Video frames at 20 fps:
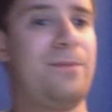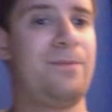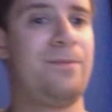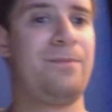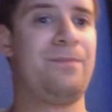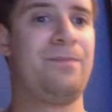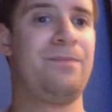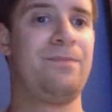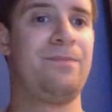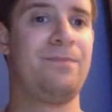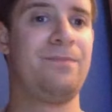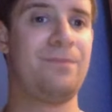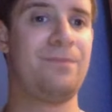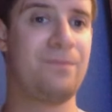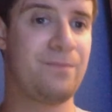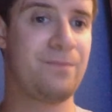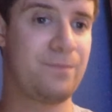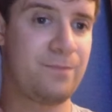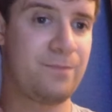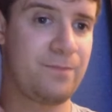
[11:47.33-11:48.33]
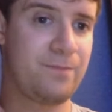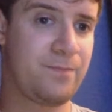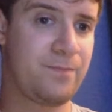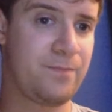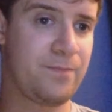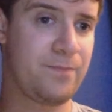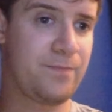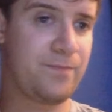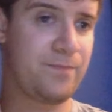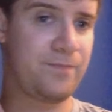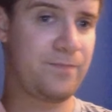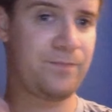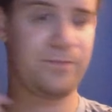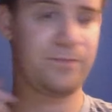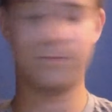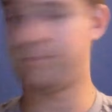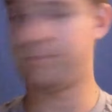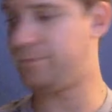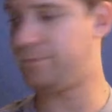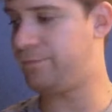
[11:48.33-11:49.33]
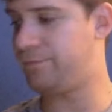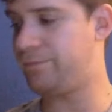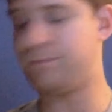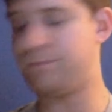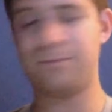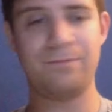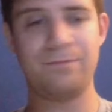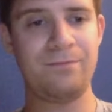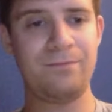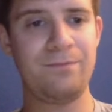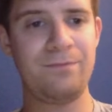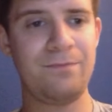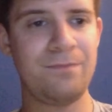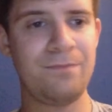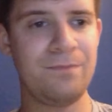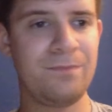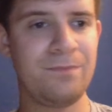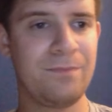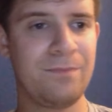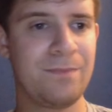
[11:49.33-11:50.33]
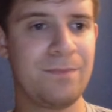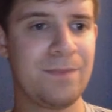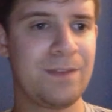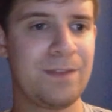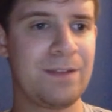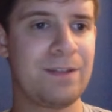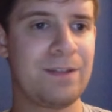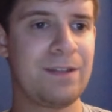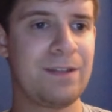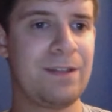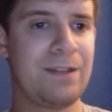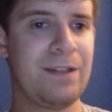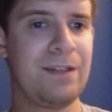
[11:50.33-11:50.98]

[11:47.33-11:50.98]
(silence)